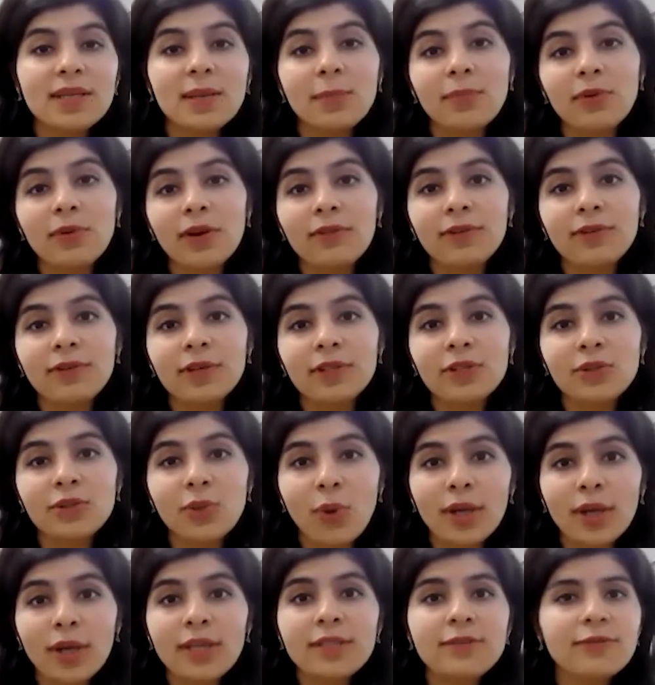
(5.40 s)
a preferred
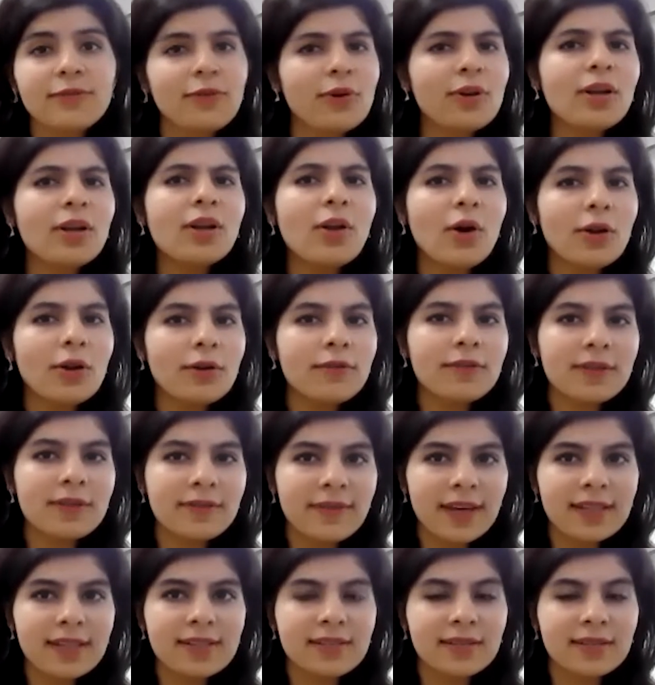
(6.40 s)
choice for a lot of
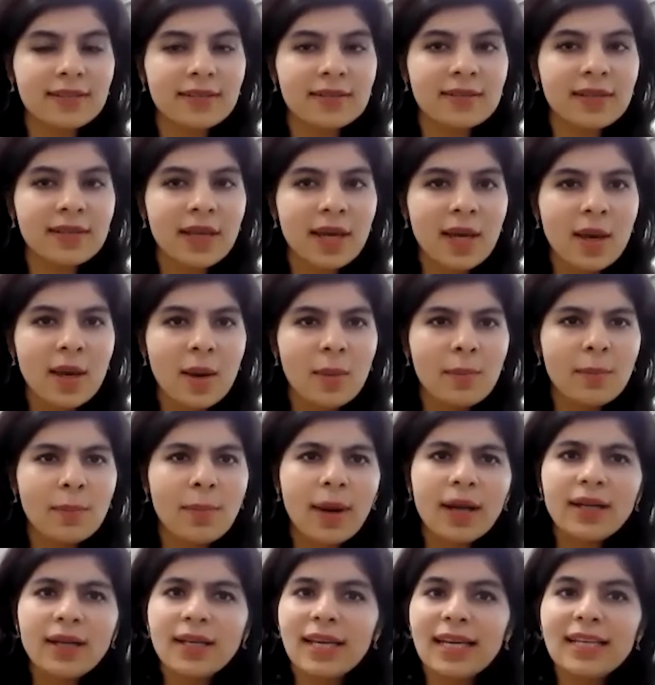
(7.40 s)
investors,
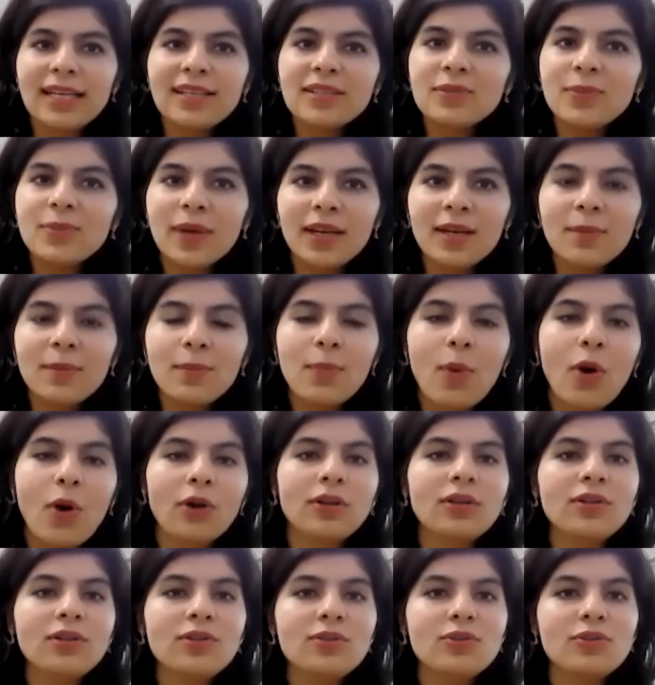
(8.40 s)
but it is very
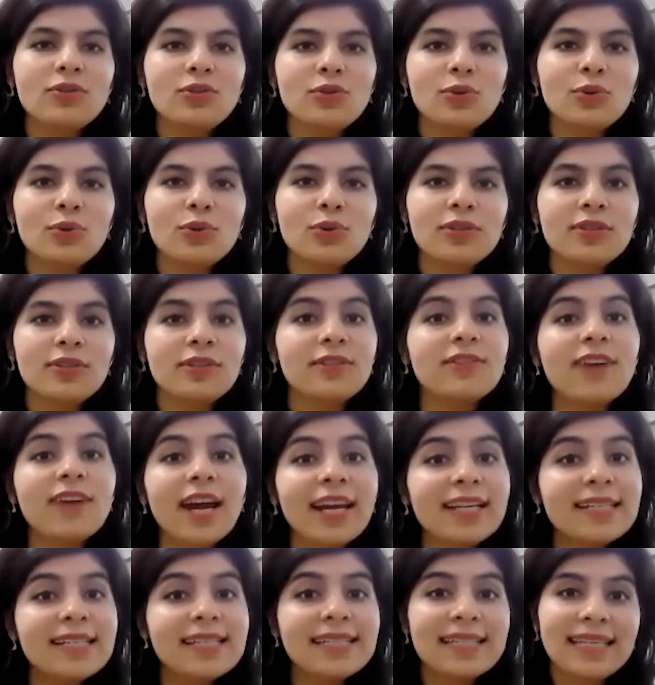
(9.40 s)
important to choose the
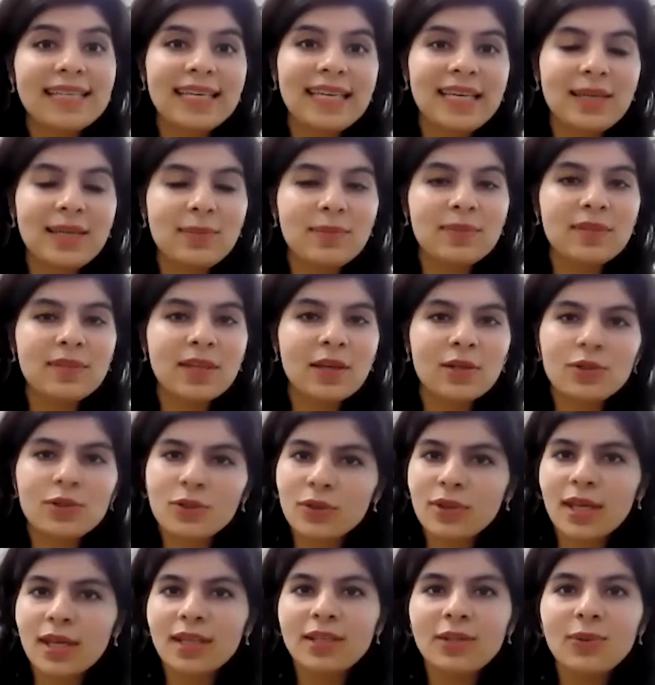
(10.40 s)
right schemes so
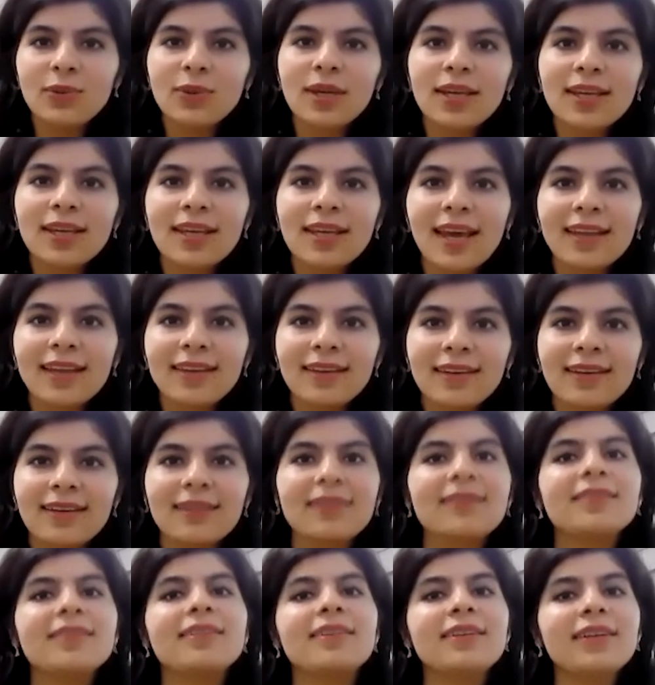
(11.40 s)
that you can get
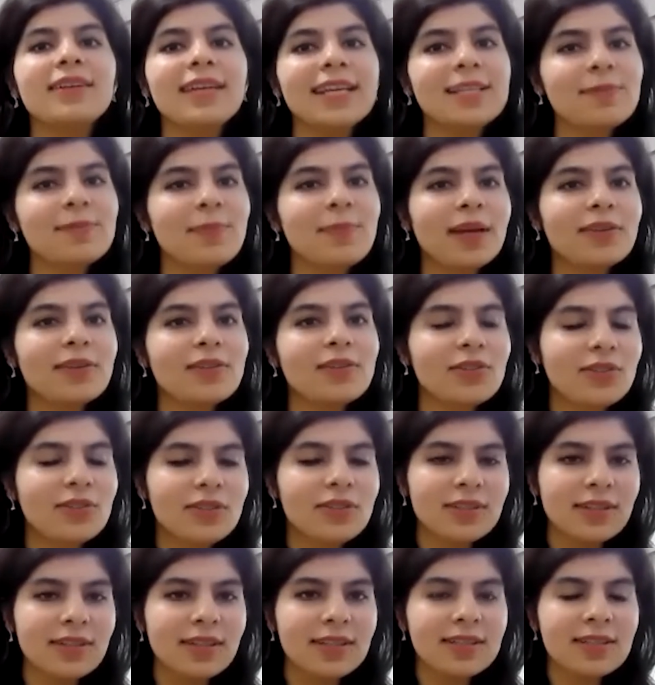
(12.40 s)
the expected
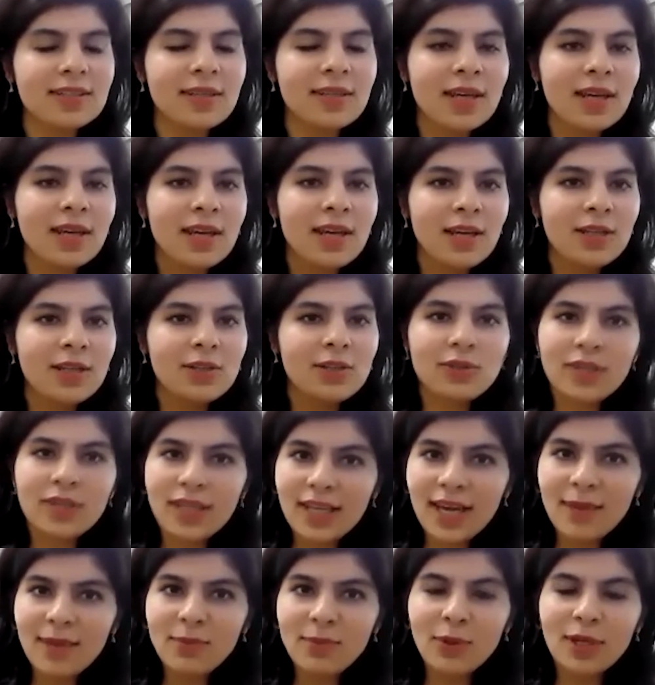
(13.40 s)
returns.
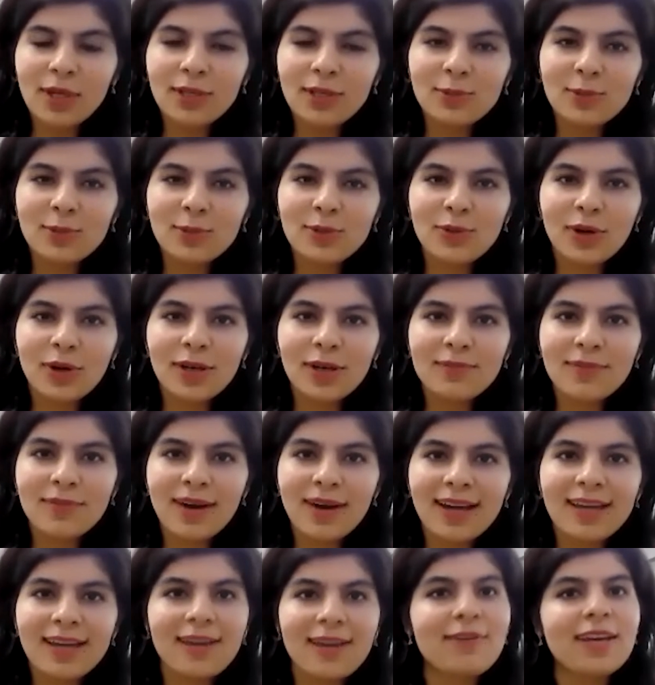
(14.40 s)
Today, I'm going to be joined
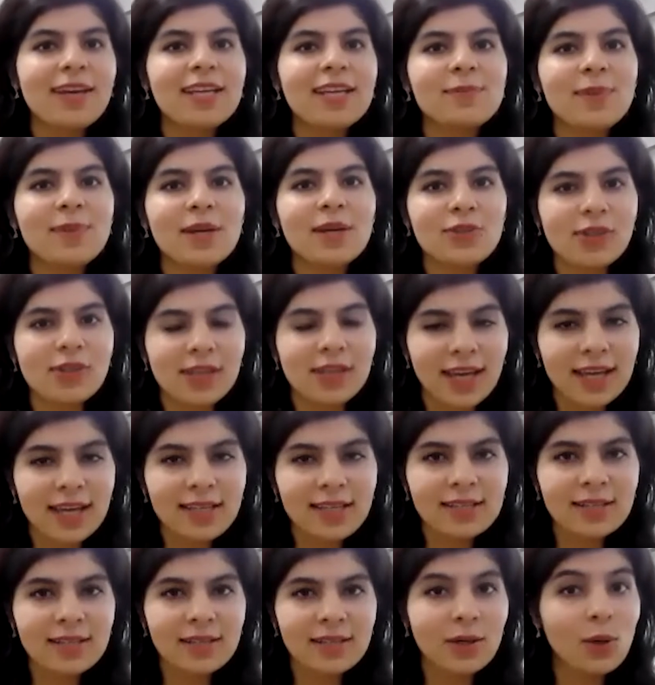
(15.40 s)
by a very special
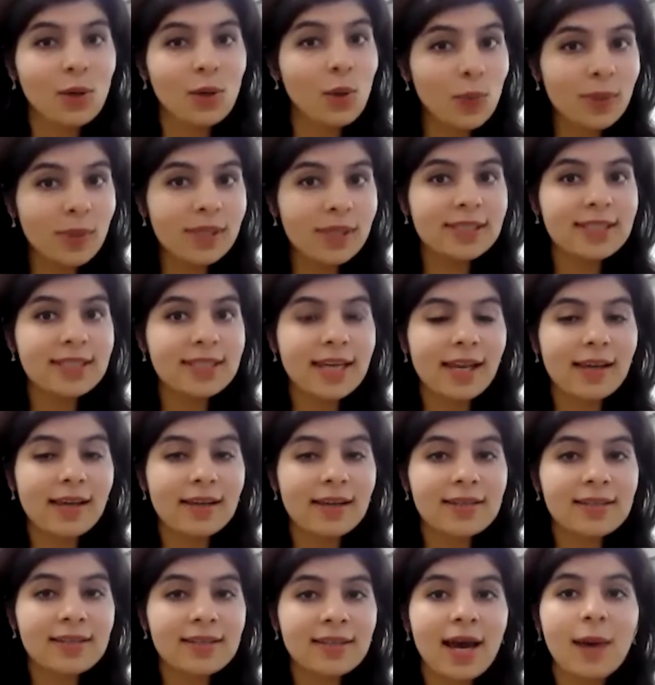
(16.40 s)
guest who will tell
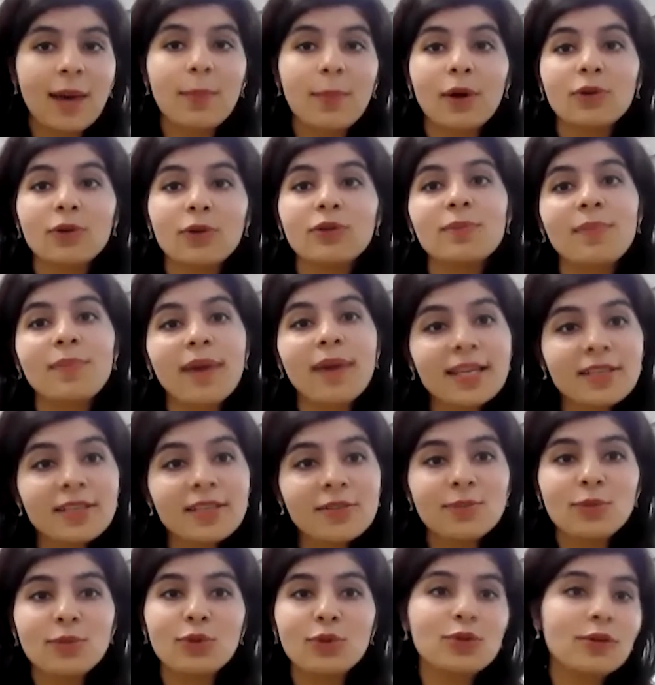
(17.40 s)
us about the
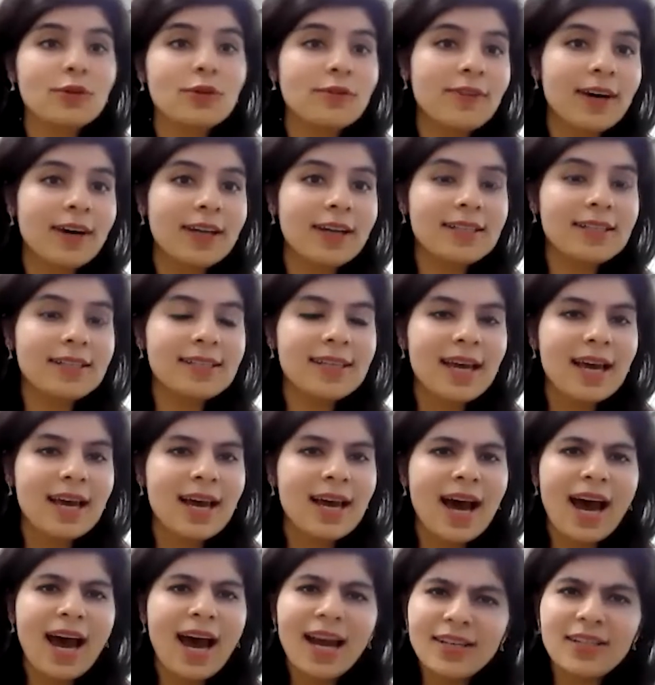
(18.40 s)
best mutual funds,
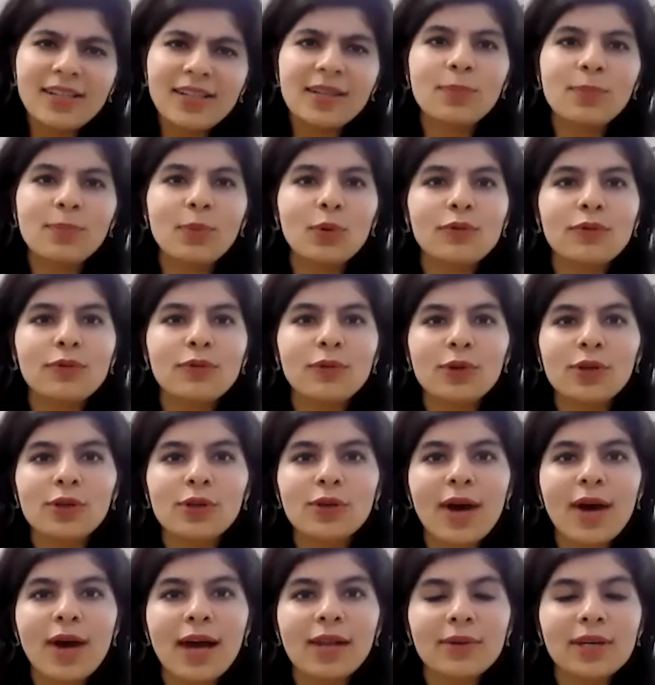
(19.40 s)
ideal
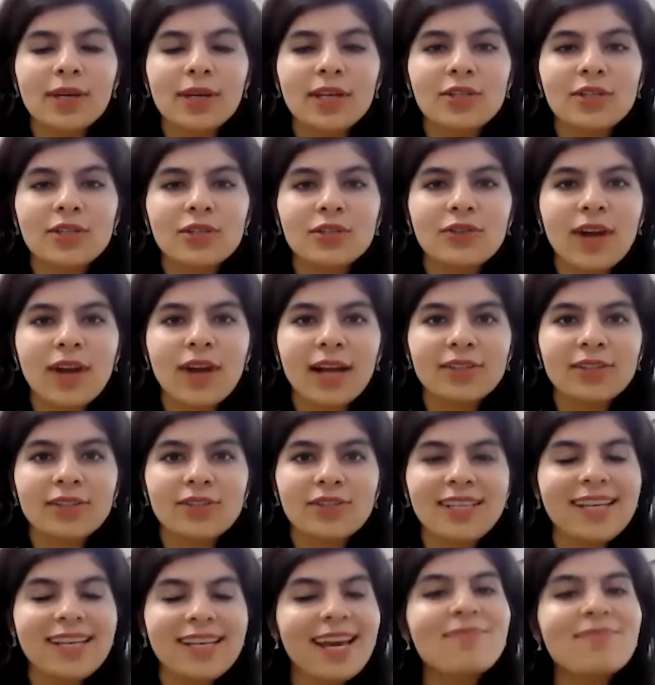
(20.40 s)
portfolio allocation
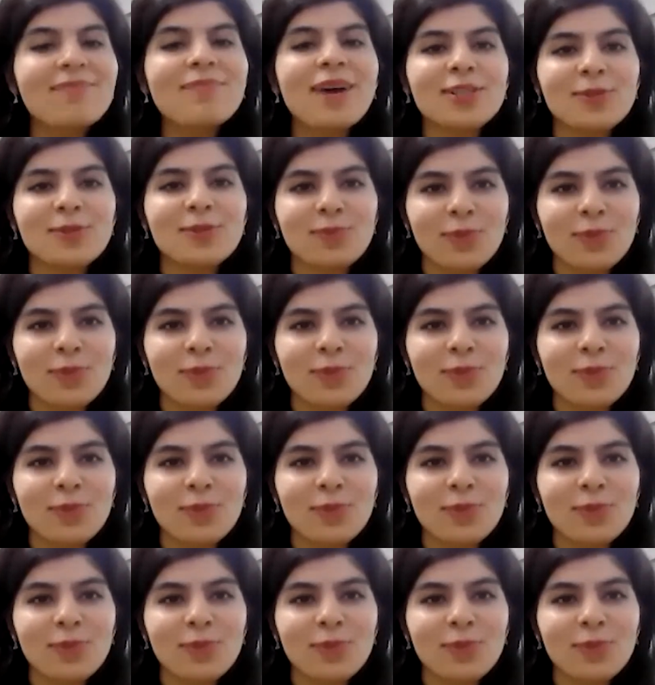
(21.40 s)
strategy, and much